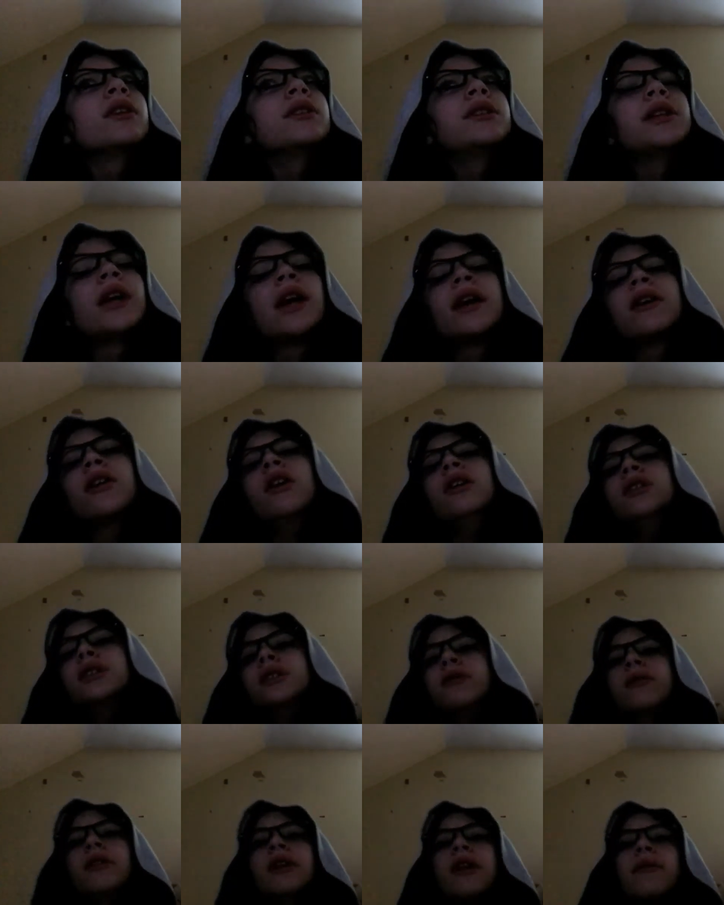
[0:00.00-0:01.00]
so yeah, and
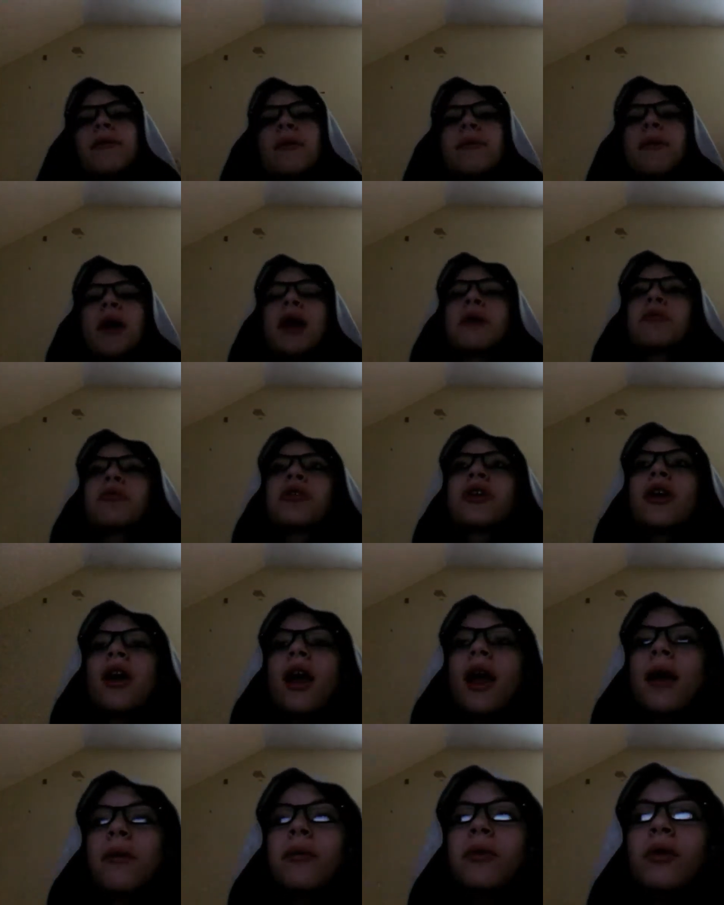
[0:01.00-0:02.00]
also when I get my MacBook,
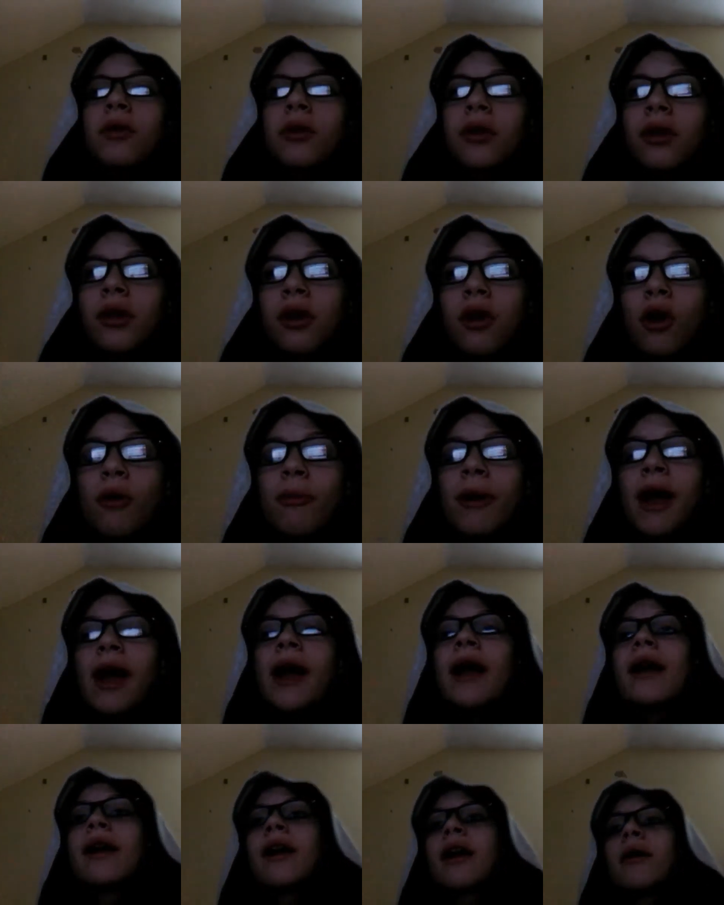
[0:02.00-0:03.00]
I will go
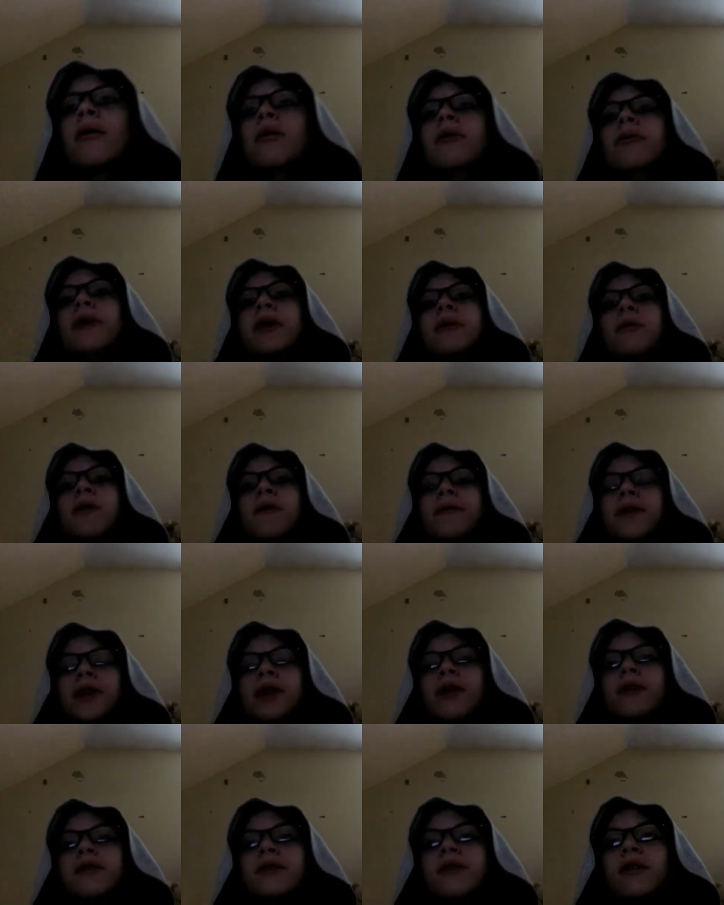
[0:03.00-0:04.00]
back, I will make more
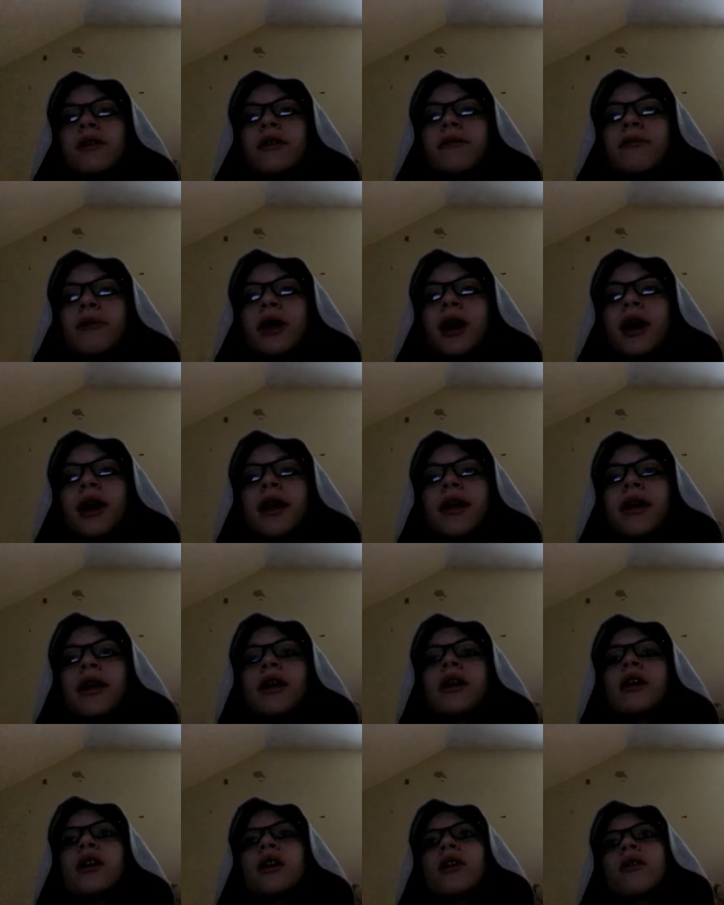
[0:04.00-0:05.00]
videos on my
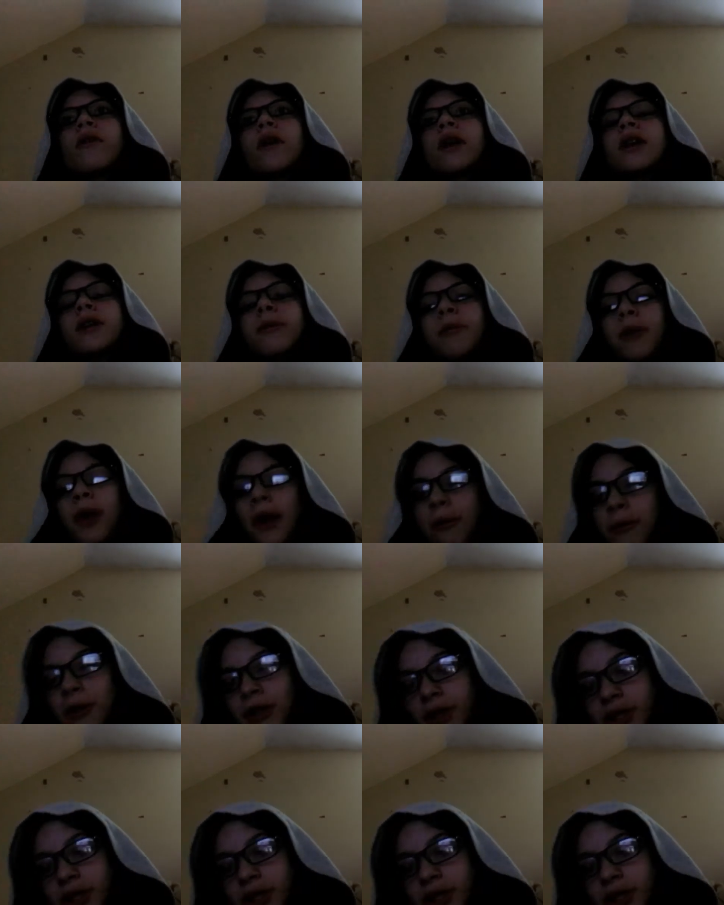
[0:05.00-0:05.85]
random gamer